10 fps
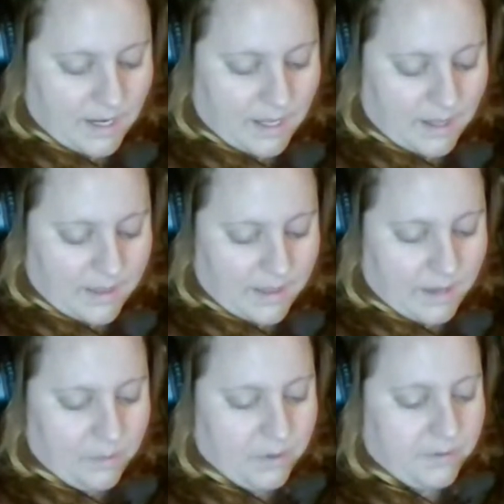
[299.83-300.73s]
they
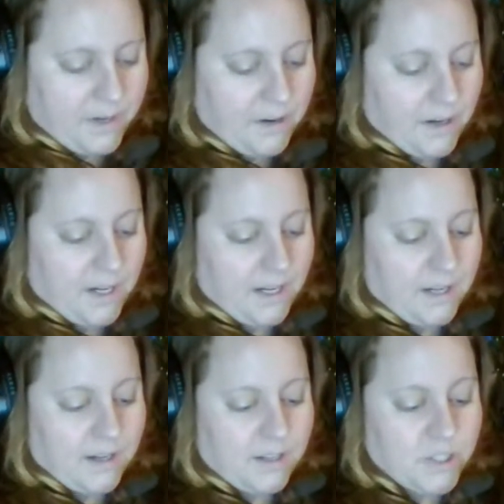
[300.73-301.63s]
were
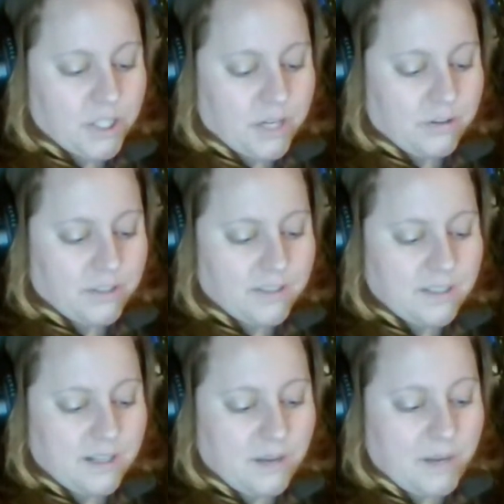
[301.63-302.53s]
very generous
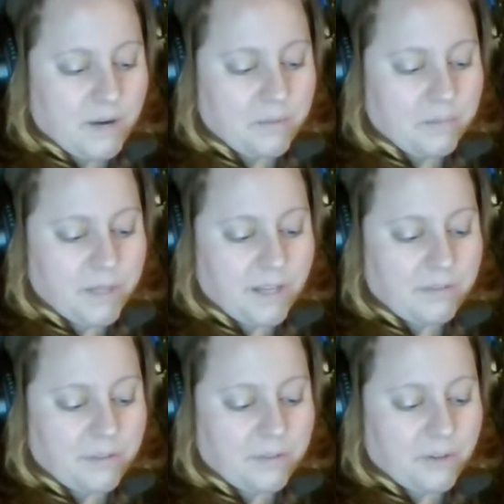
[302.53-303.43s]
to come out and play
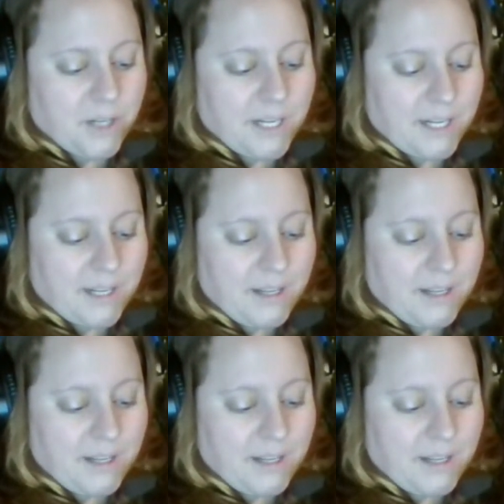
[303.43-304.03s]
for free